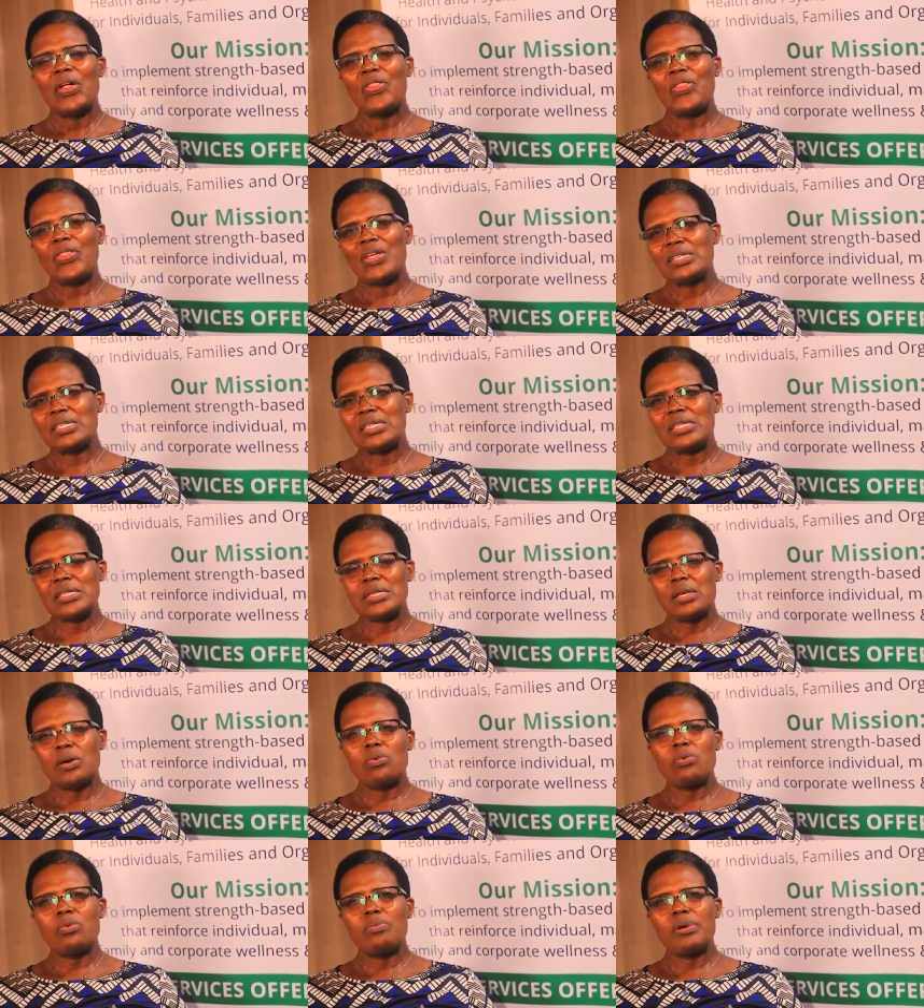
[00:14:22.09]
This is
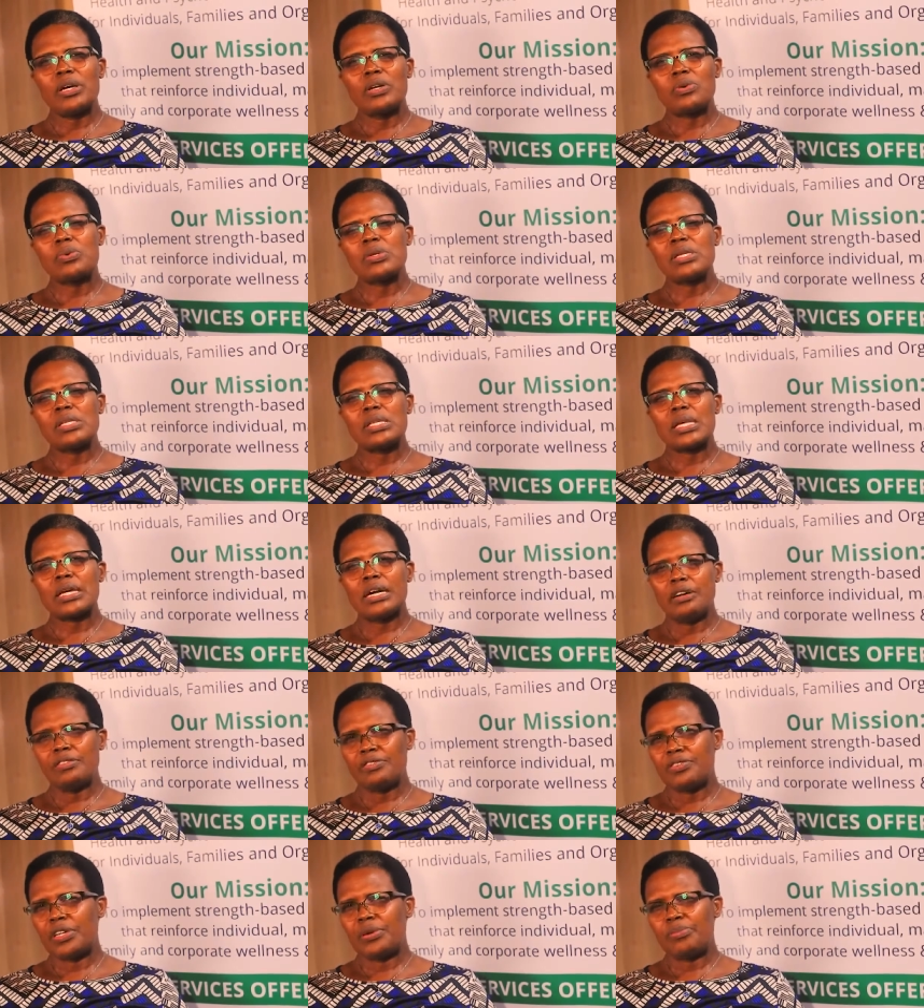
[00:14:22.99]
a woman who is
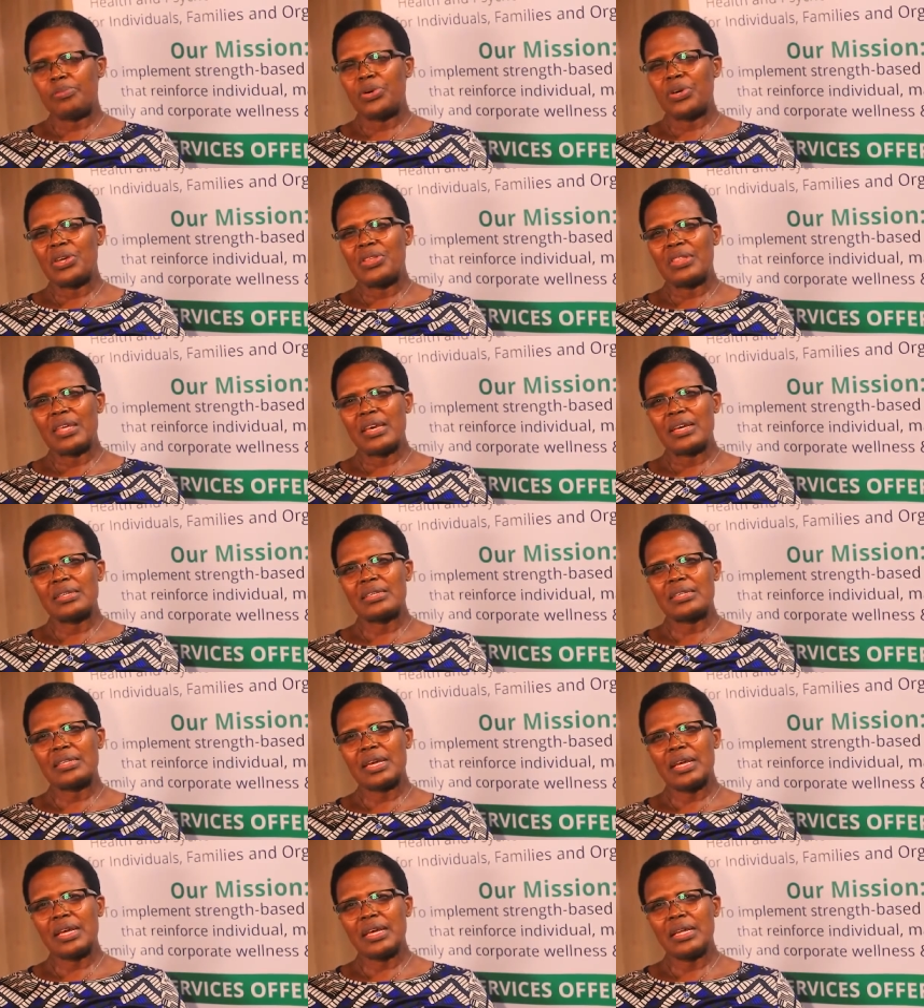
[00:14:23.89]
comfortable in their
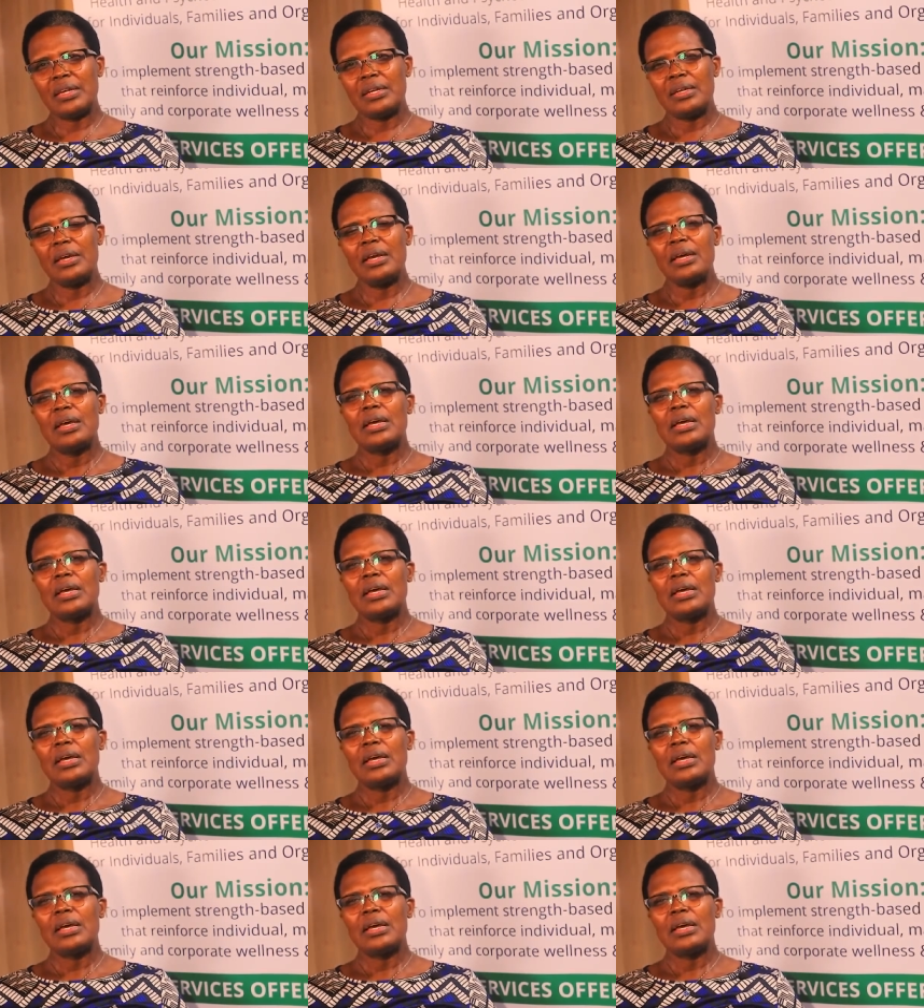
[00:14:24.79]
skin.